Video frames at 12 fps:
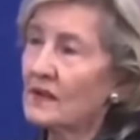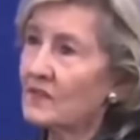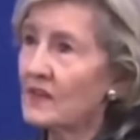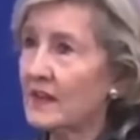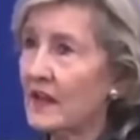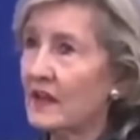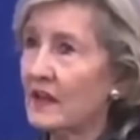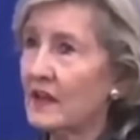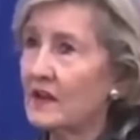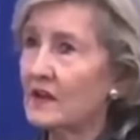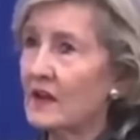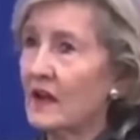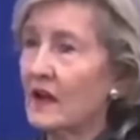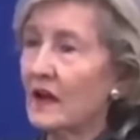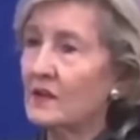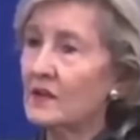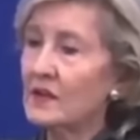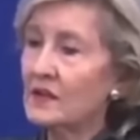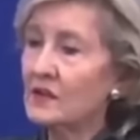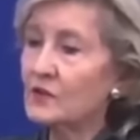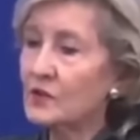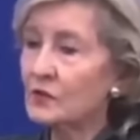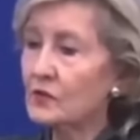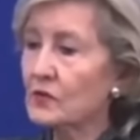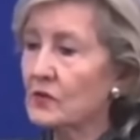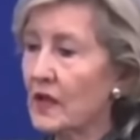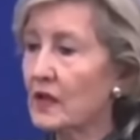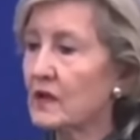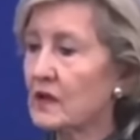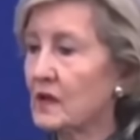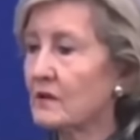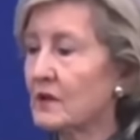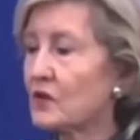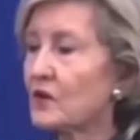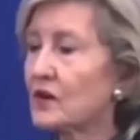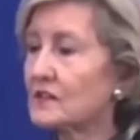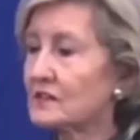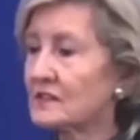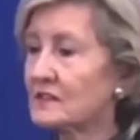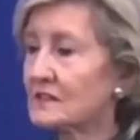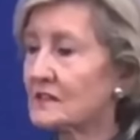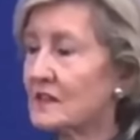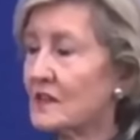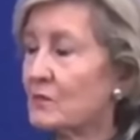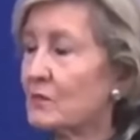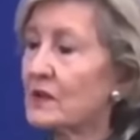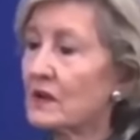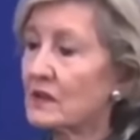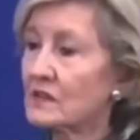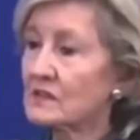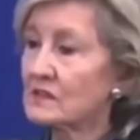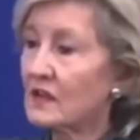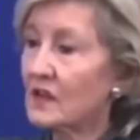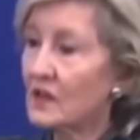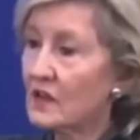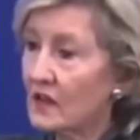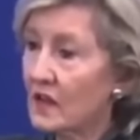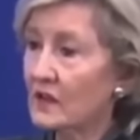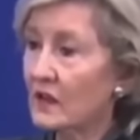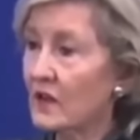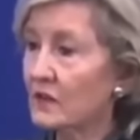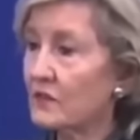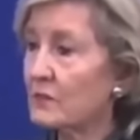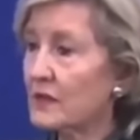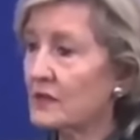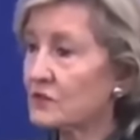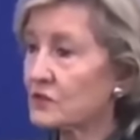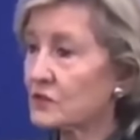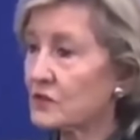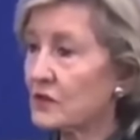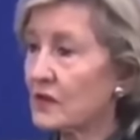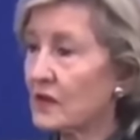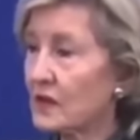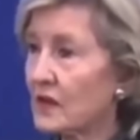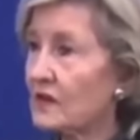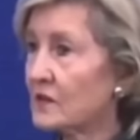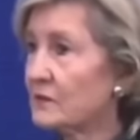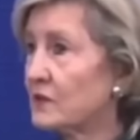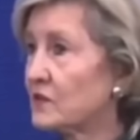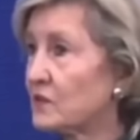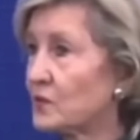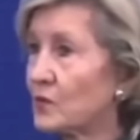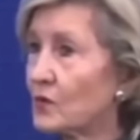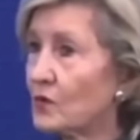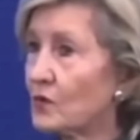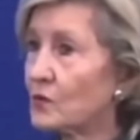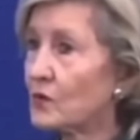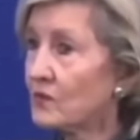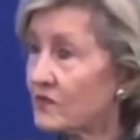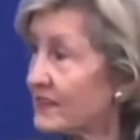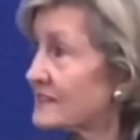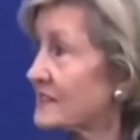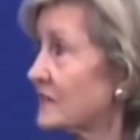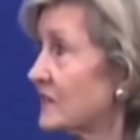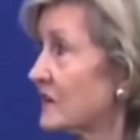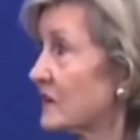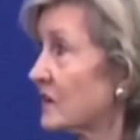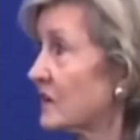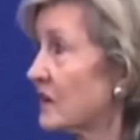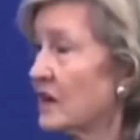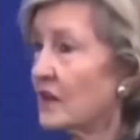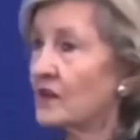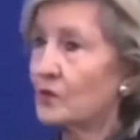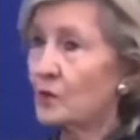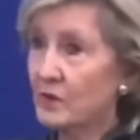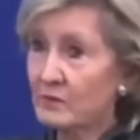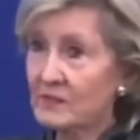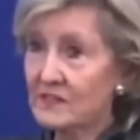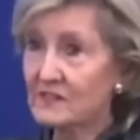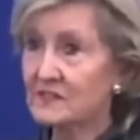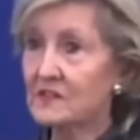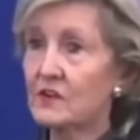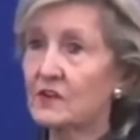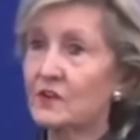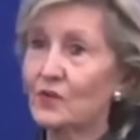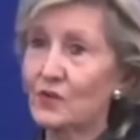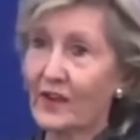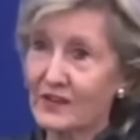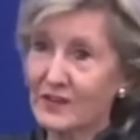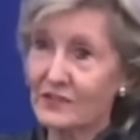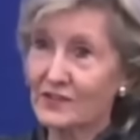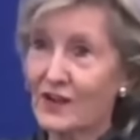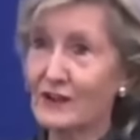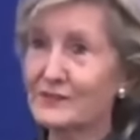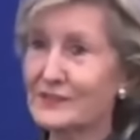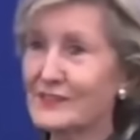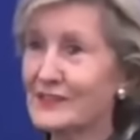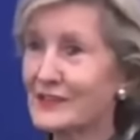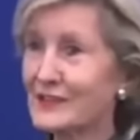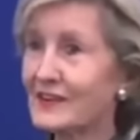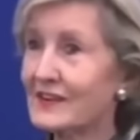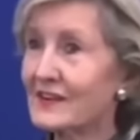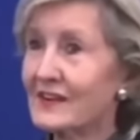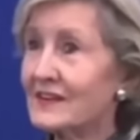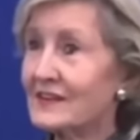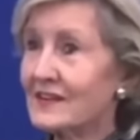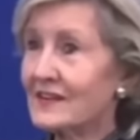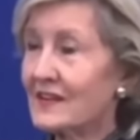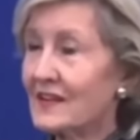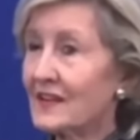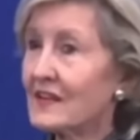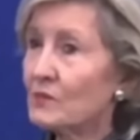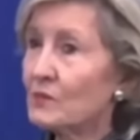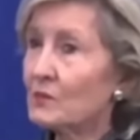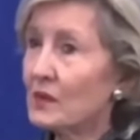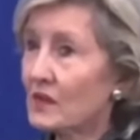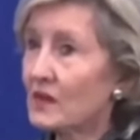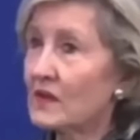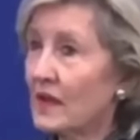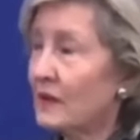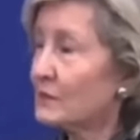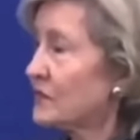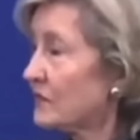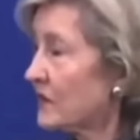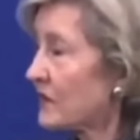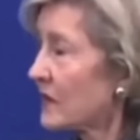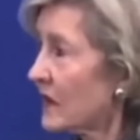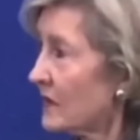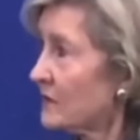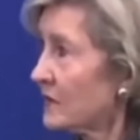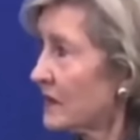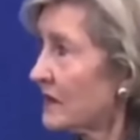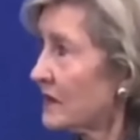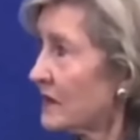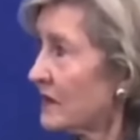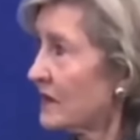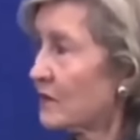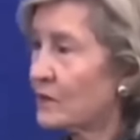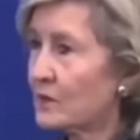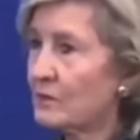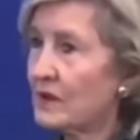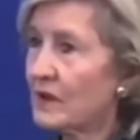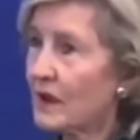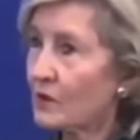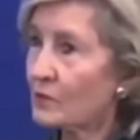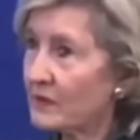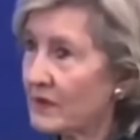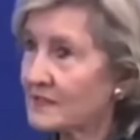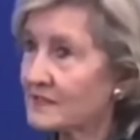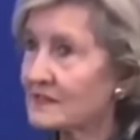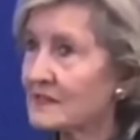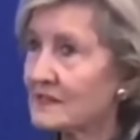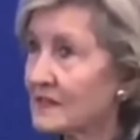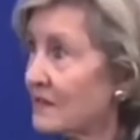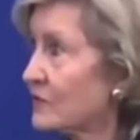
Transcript: if they had an internal economic crisis because none of the major economies of the world were investing there, doing business there, creating jobs there? It would be the collapse of their economy that would be our best